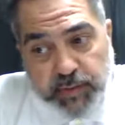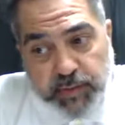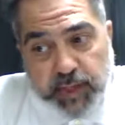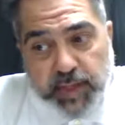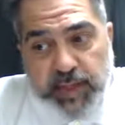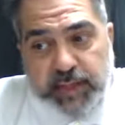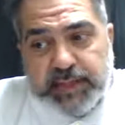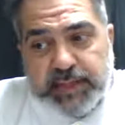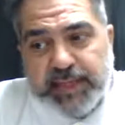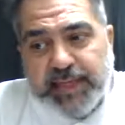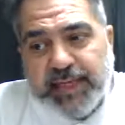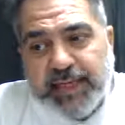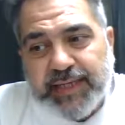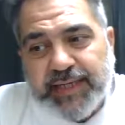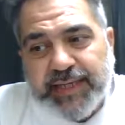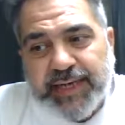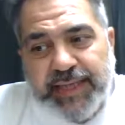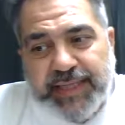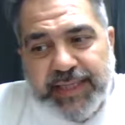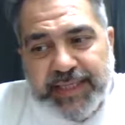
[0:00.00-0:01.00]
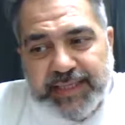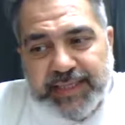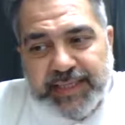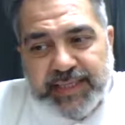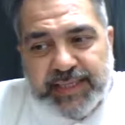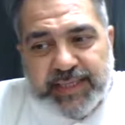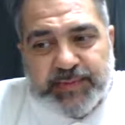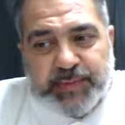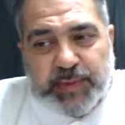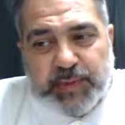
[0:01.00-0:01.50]
it's like a less
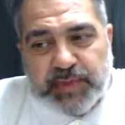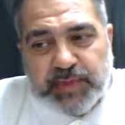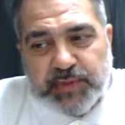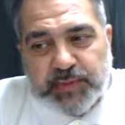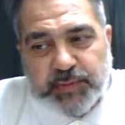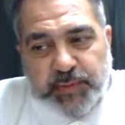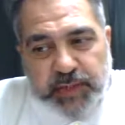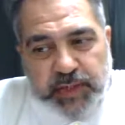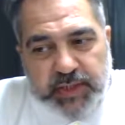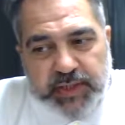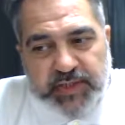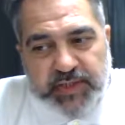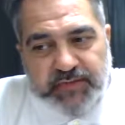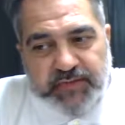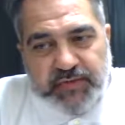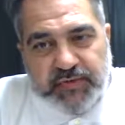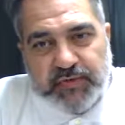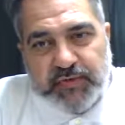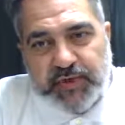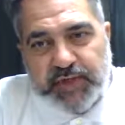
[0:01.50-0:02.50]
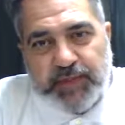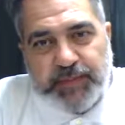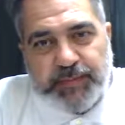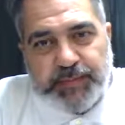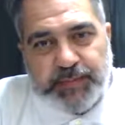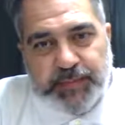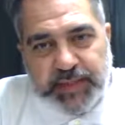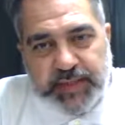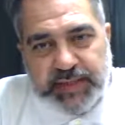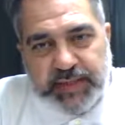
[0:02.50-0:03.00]
responsibility for the
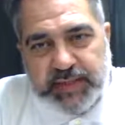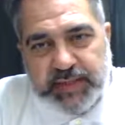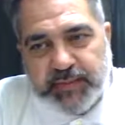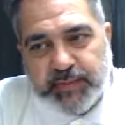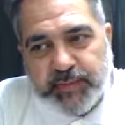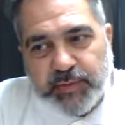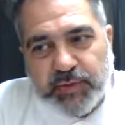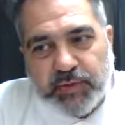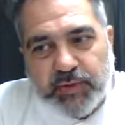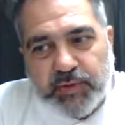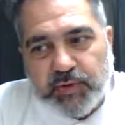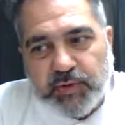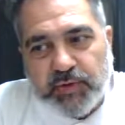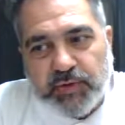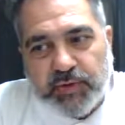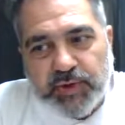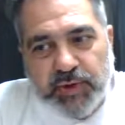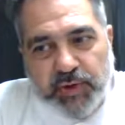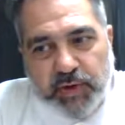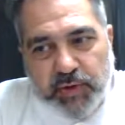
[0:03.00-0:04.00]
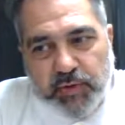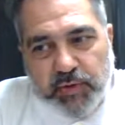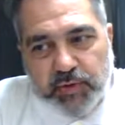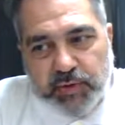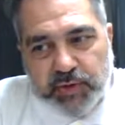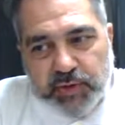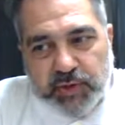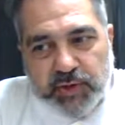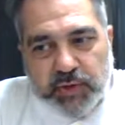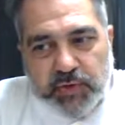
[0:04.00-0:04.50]
principal or the
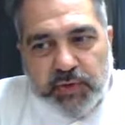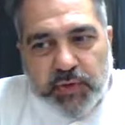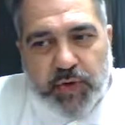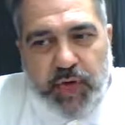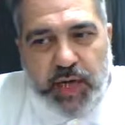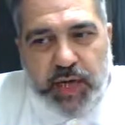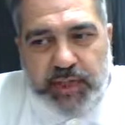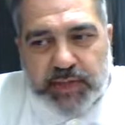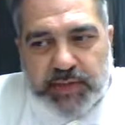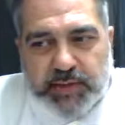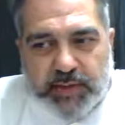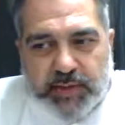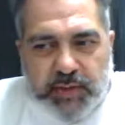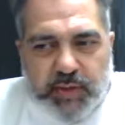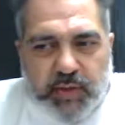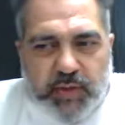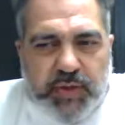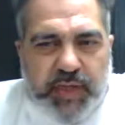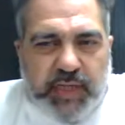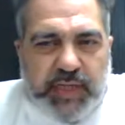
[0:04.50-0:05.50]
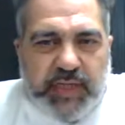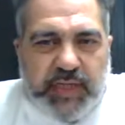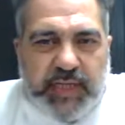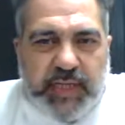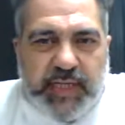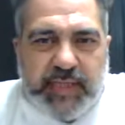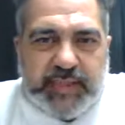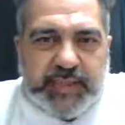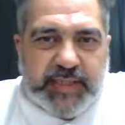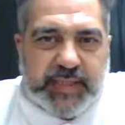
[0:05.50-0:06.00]
owner to ask because this is an
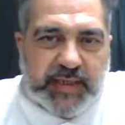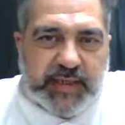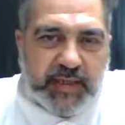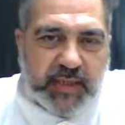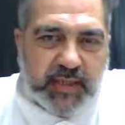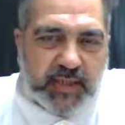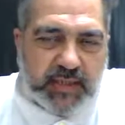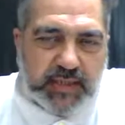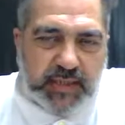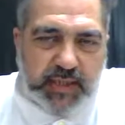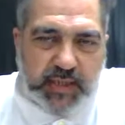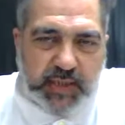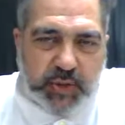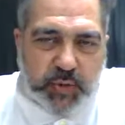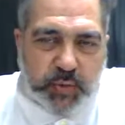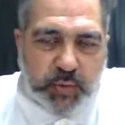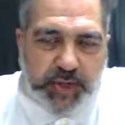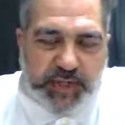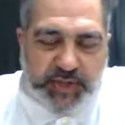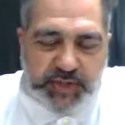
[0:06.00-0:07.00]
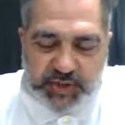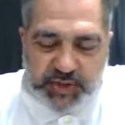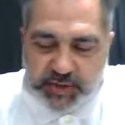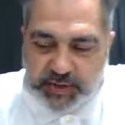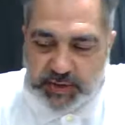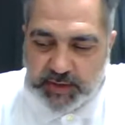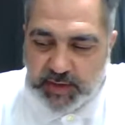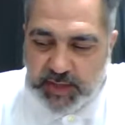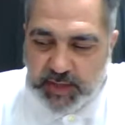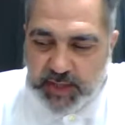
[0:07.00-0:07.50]
internal
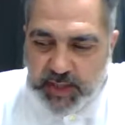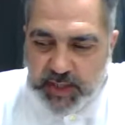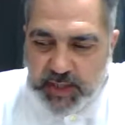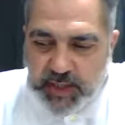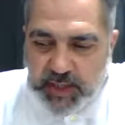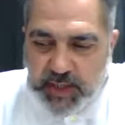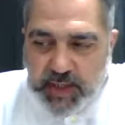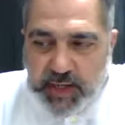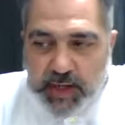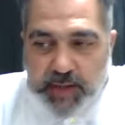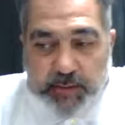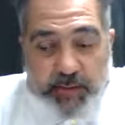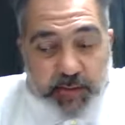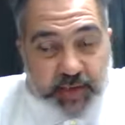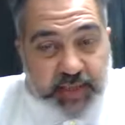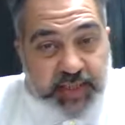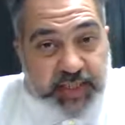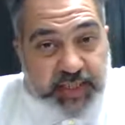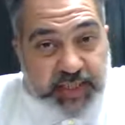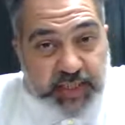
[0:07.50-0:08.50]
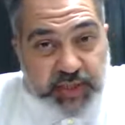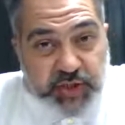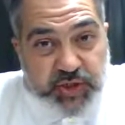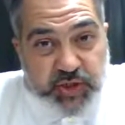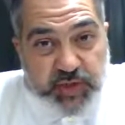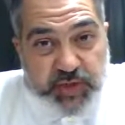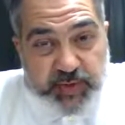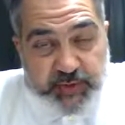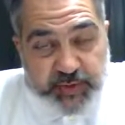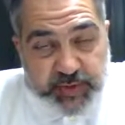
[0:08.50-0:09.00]
situation. But the teacher
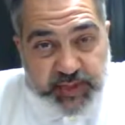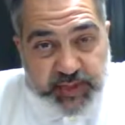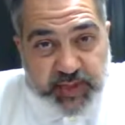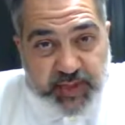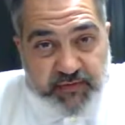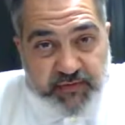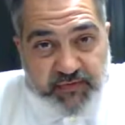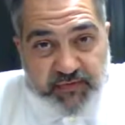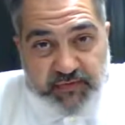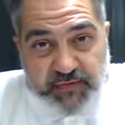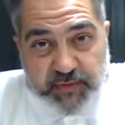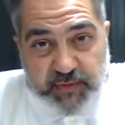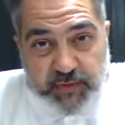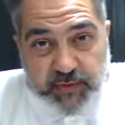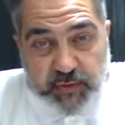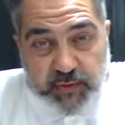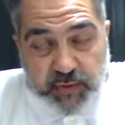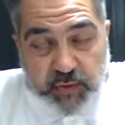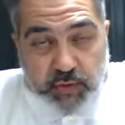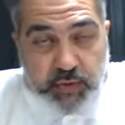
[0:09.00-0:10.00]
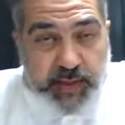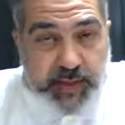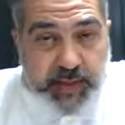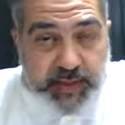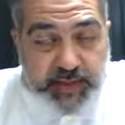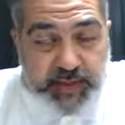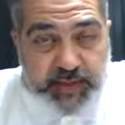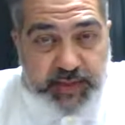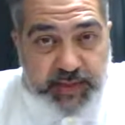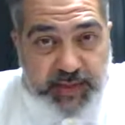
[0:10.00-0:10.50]
himself or
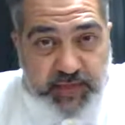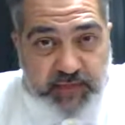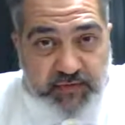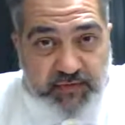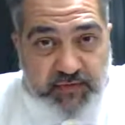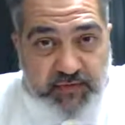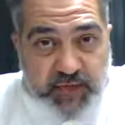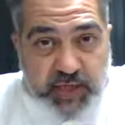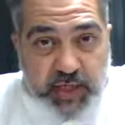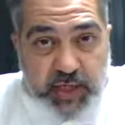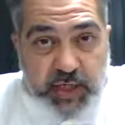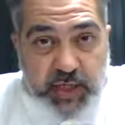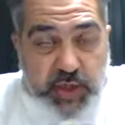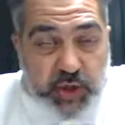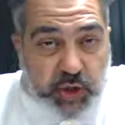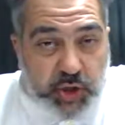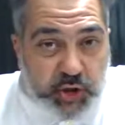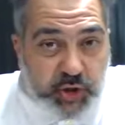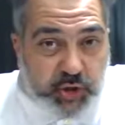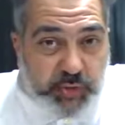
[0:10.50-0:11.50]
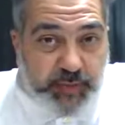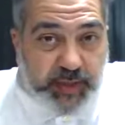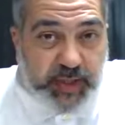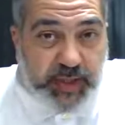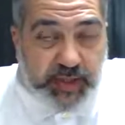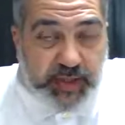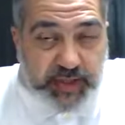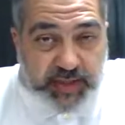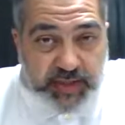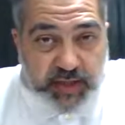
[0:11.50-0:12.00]
herself to be
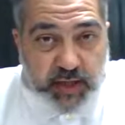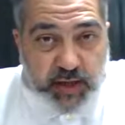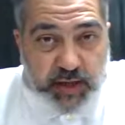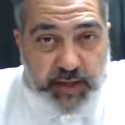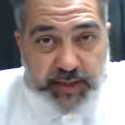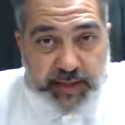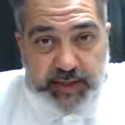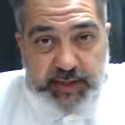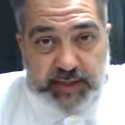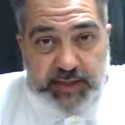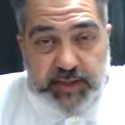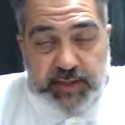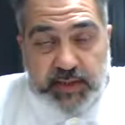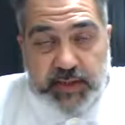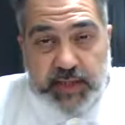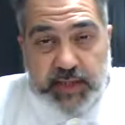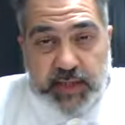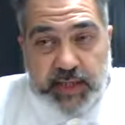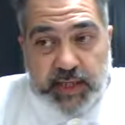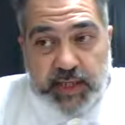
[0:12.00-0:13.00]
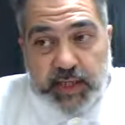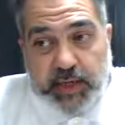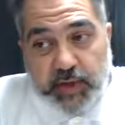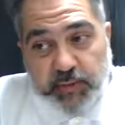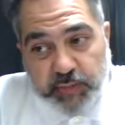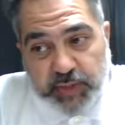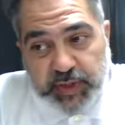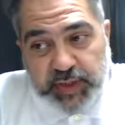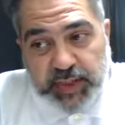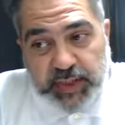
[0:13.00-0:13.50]
resigned,
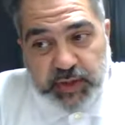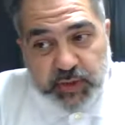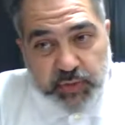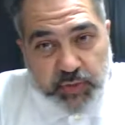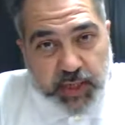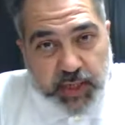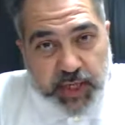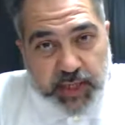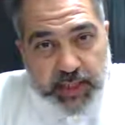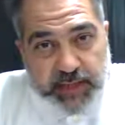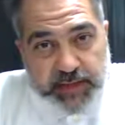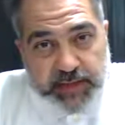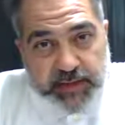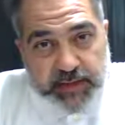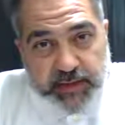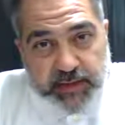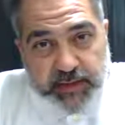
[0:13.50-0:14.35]
we need to ask